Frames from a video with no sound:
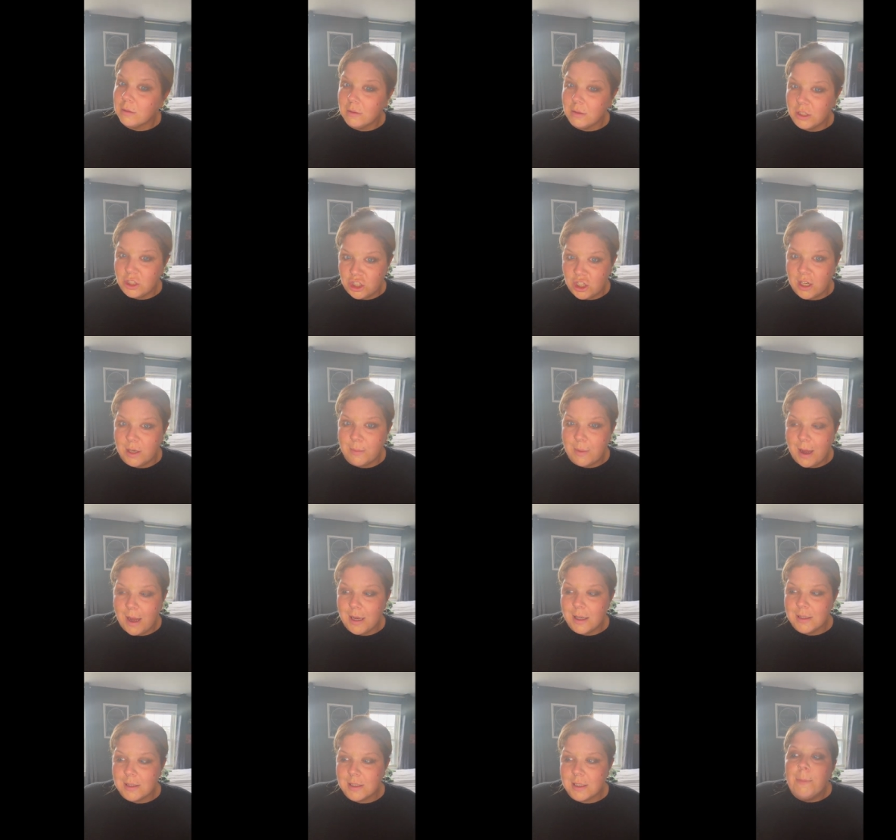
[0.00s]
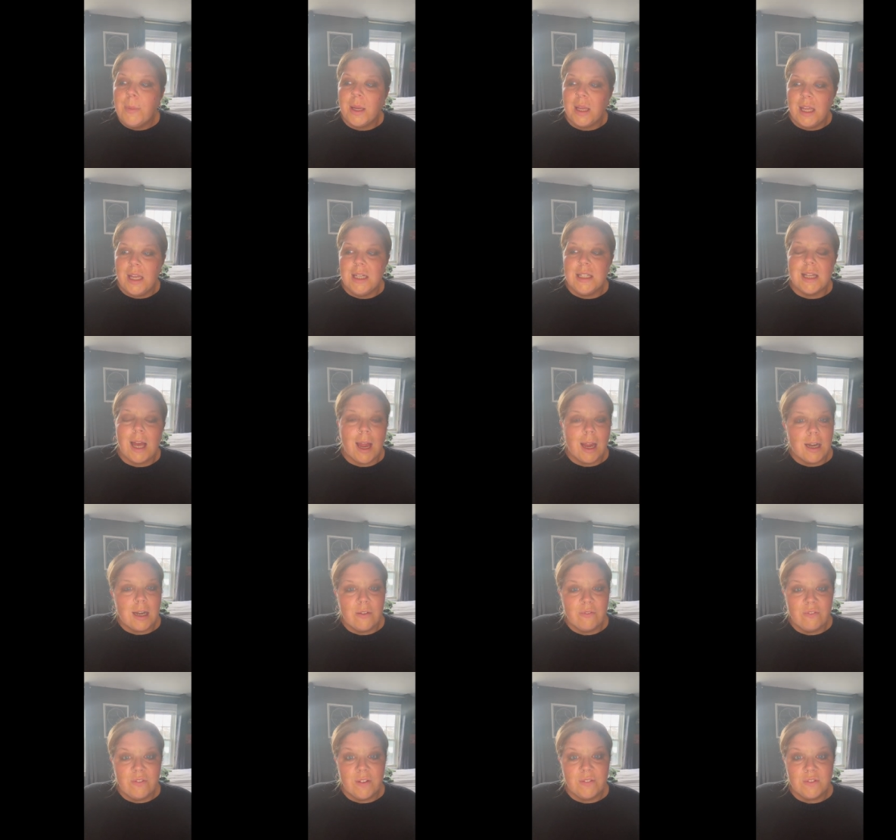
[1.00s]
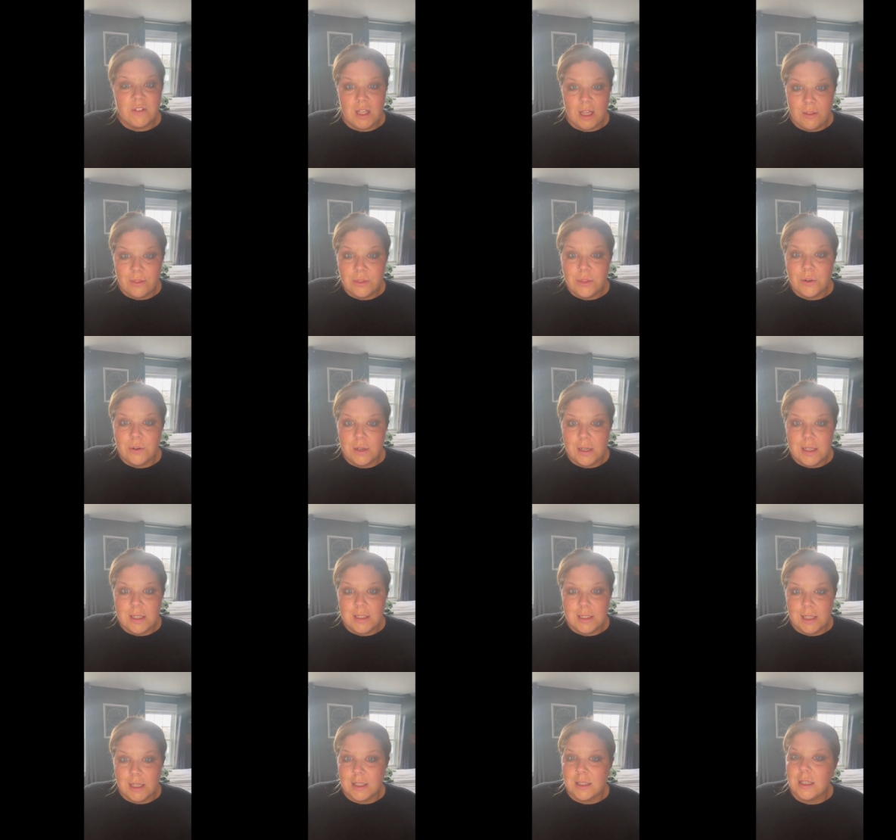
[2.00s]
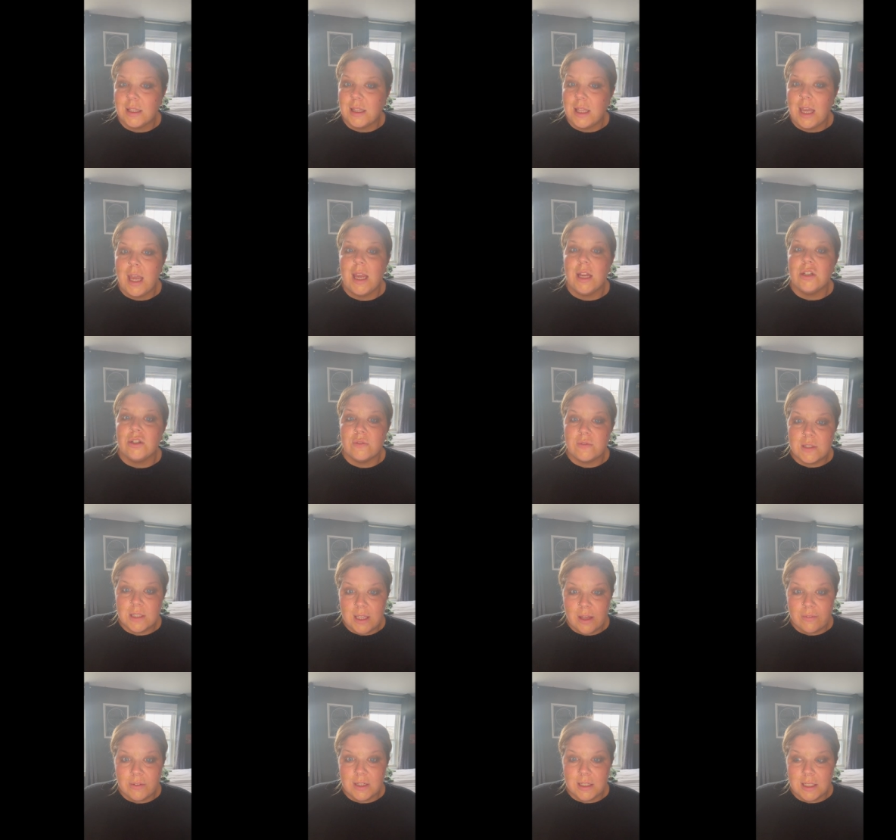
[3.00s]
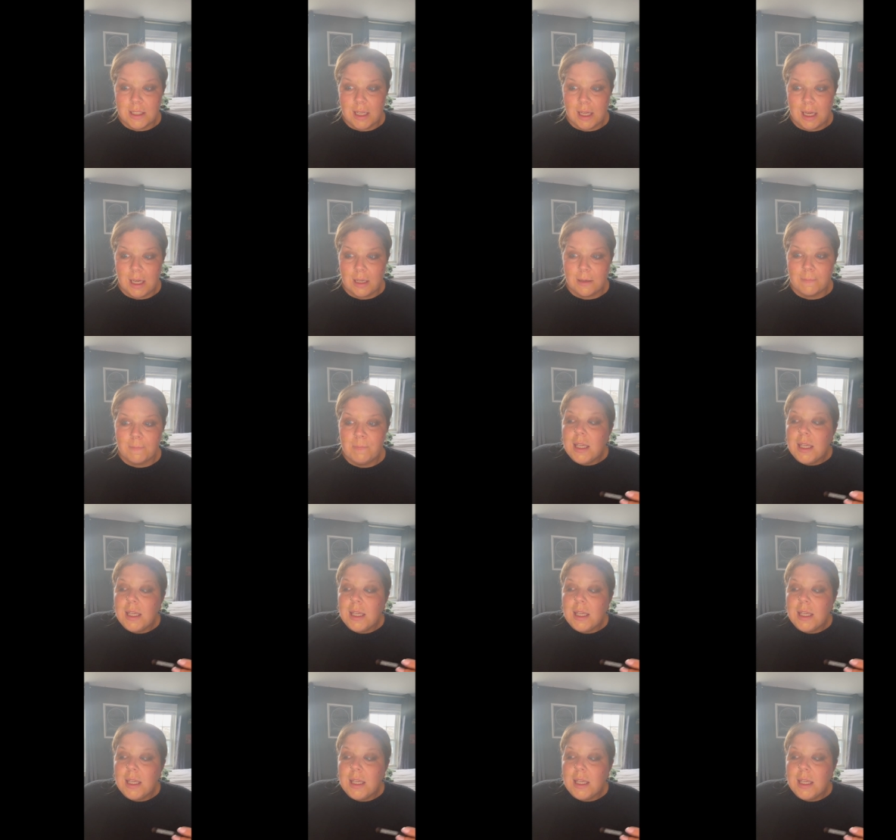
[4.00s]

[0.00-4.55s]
legitimized, but he died in 1536 at the age of 17.